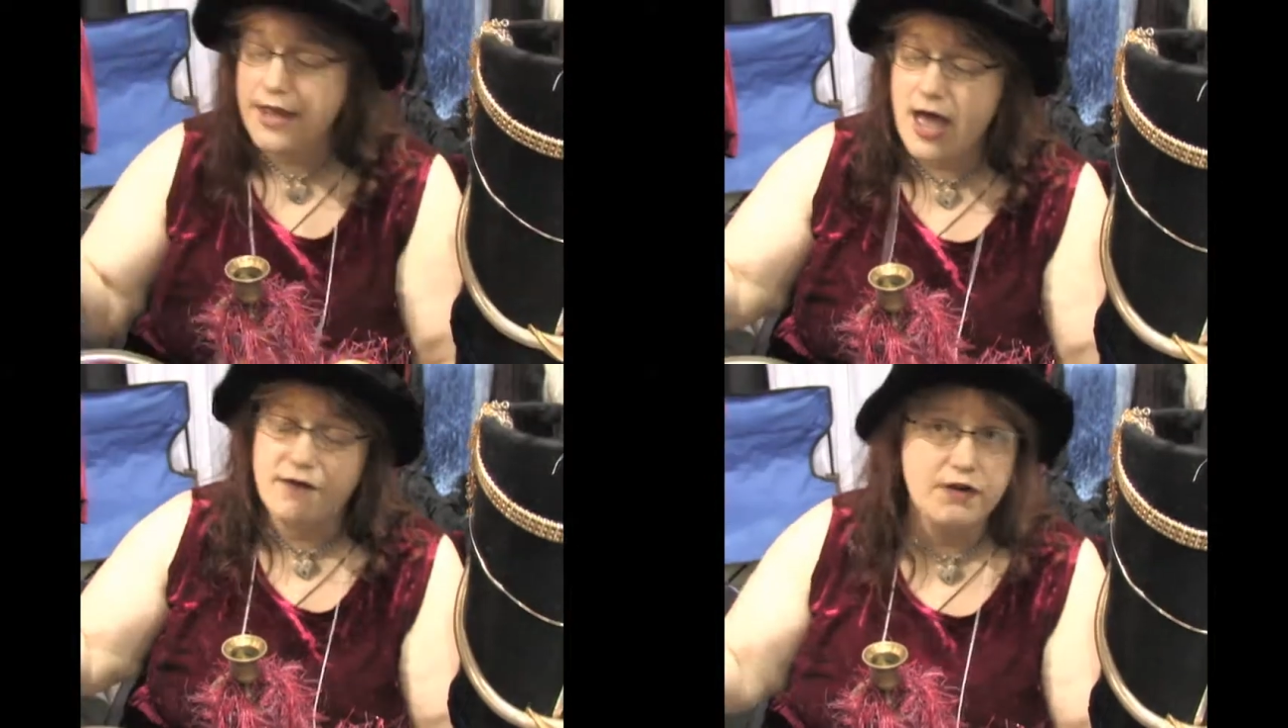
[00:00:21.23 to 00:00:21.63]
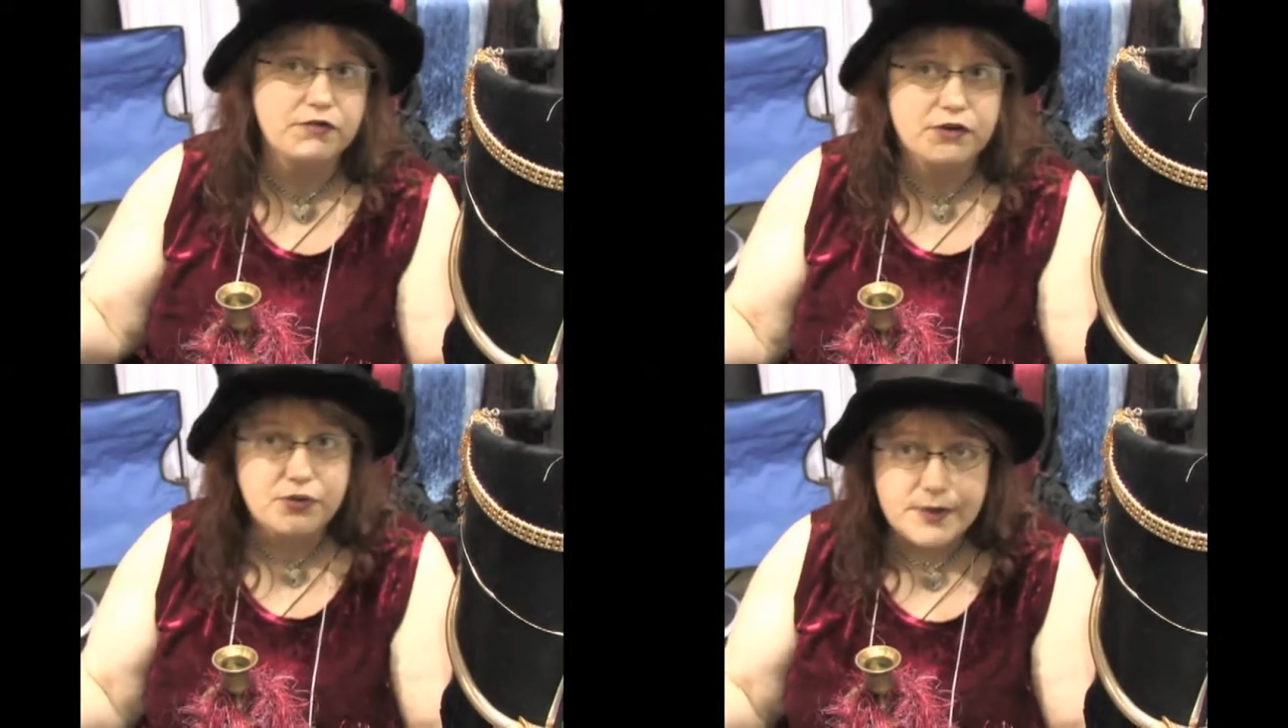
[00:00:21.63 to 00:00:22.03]
We have
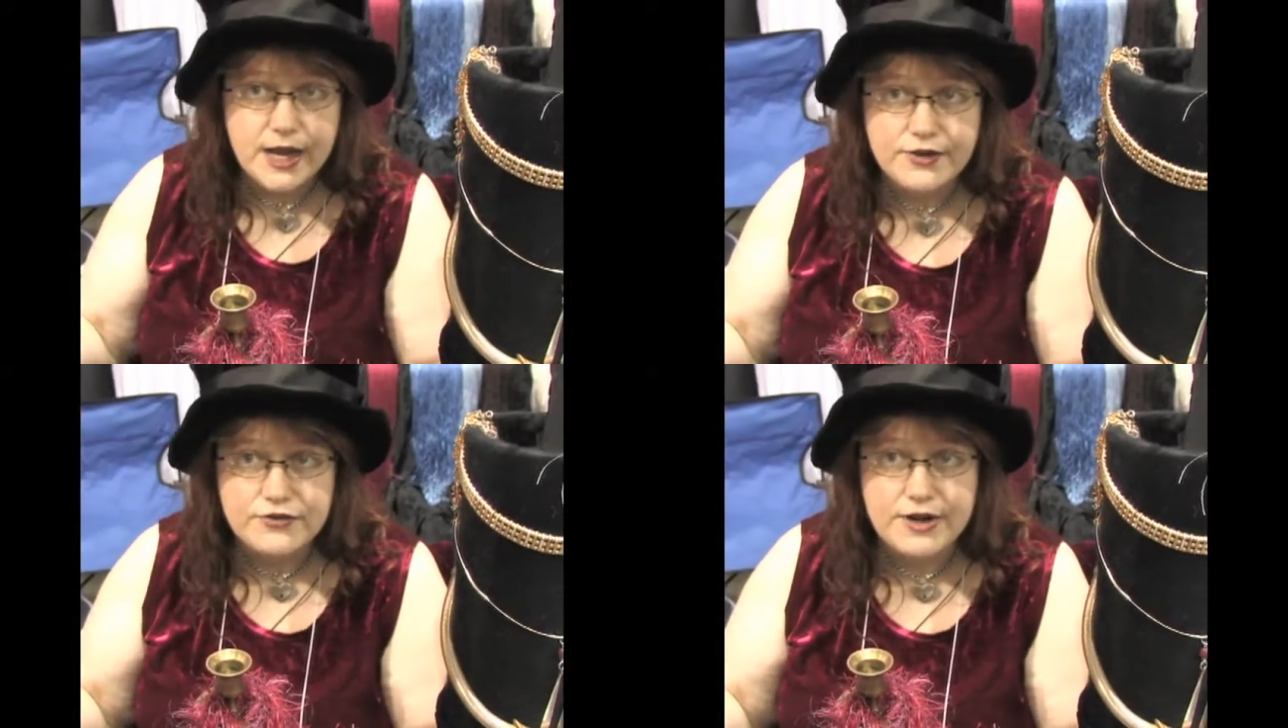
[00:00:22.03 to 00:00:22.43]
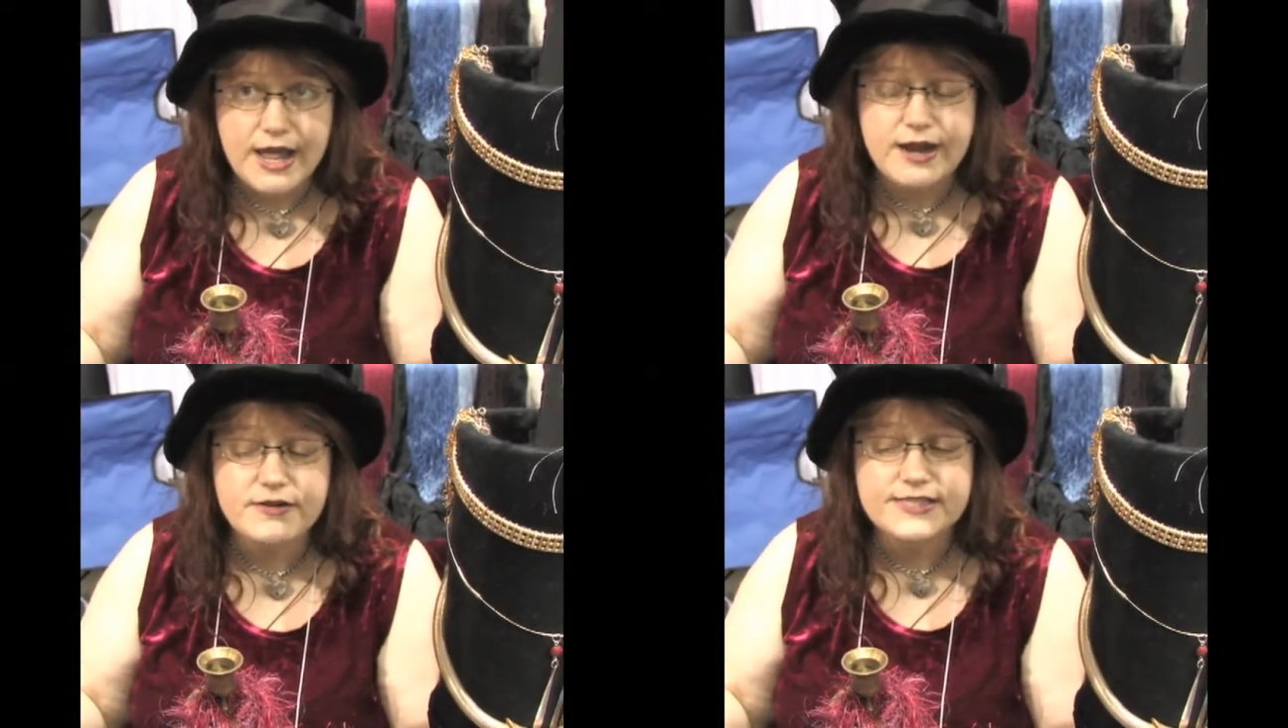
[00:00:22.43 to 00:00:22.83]
over
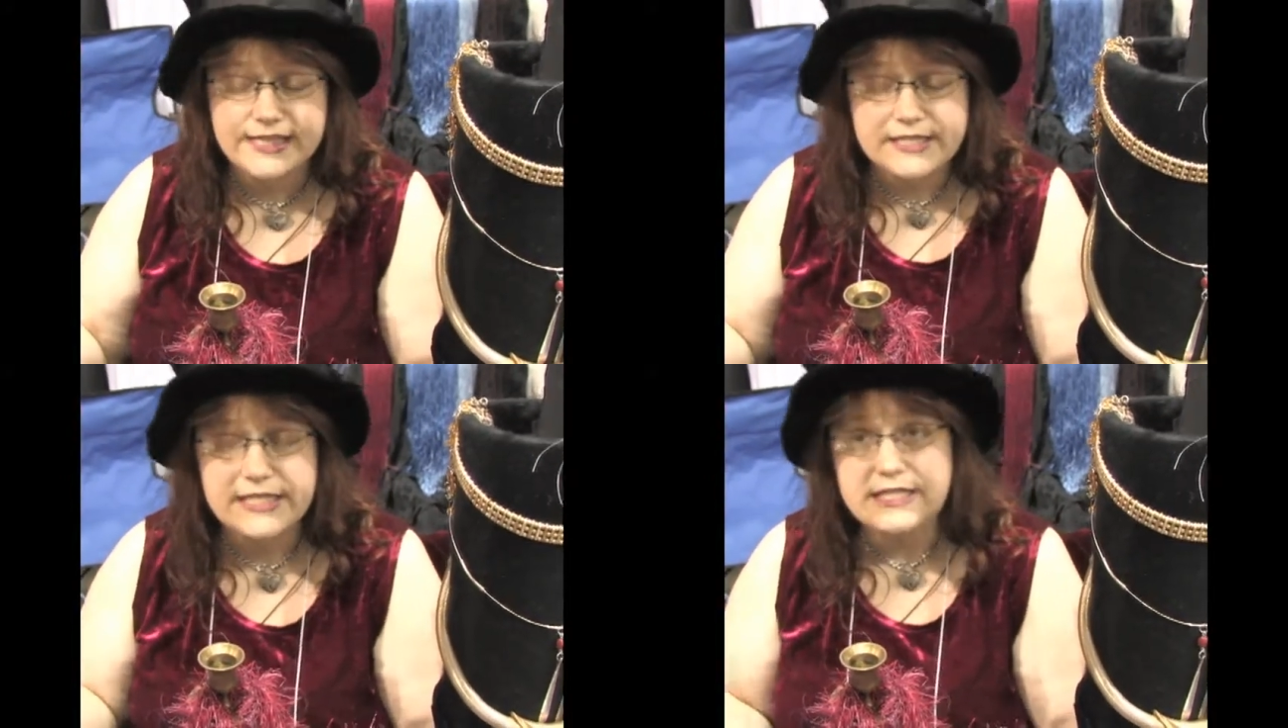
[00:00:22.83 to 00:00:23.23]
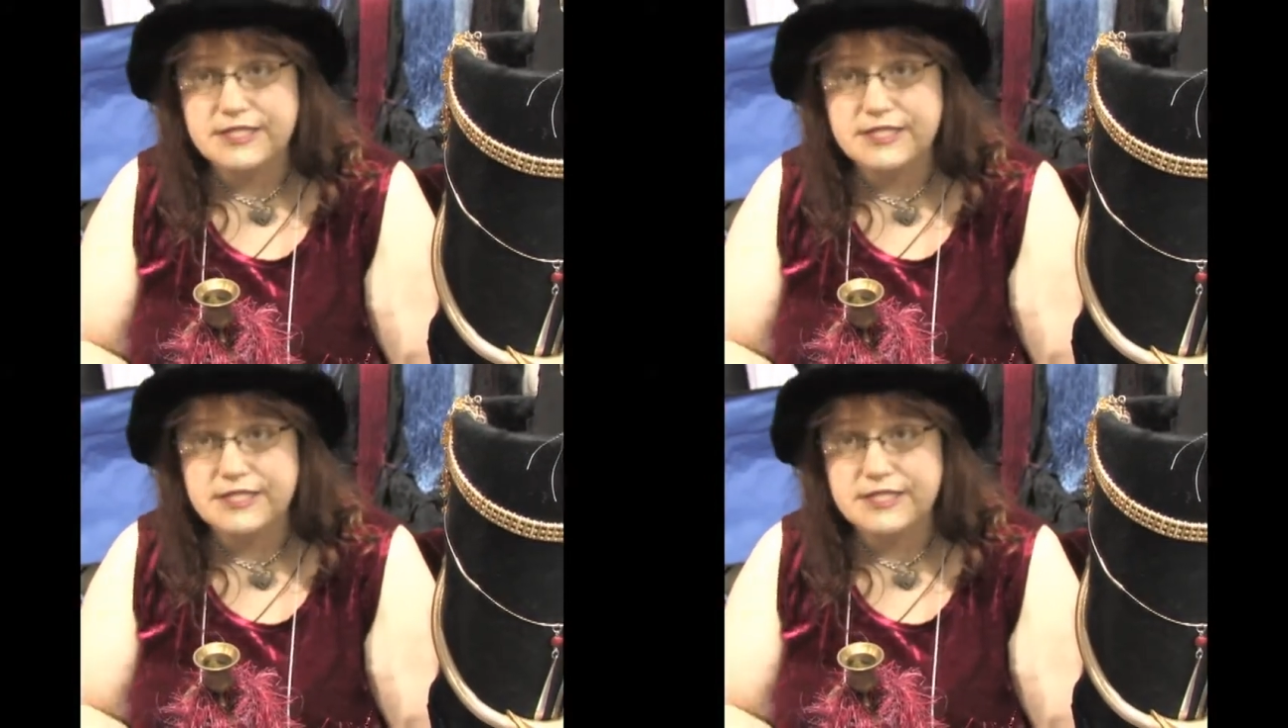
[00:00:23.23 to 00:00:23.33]
360